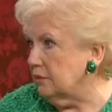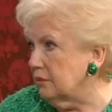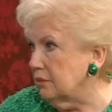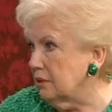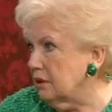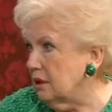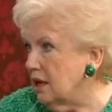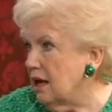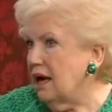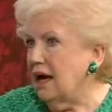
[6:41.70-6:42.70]
them.
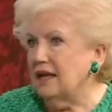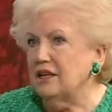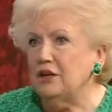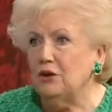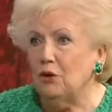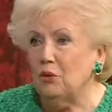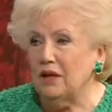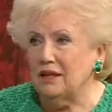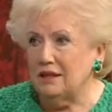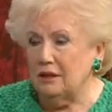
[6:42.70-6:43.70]
And, you know,
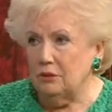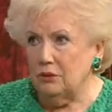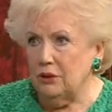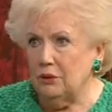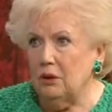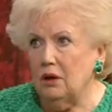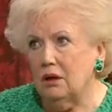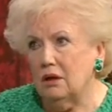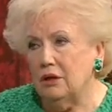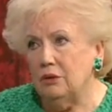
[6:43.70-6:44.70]

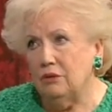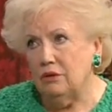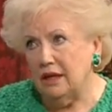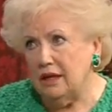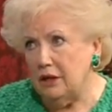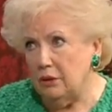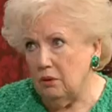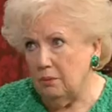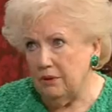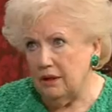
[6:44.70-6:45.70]
you think you
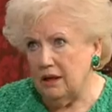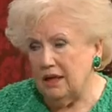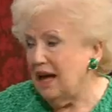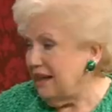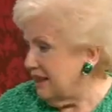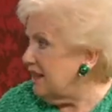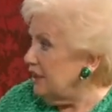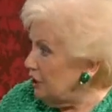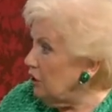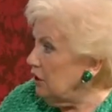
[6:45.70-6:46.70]
are being... And I think you're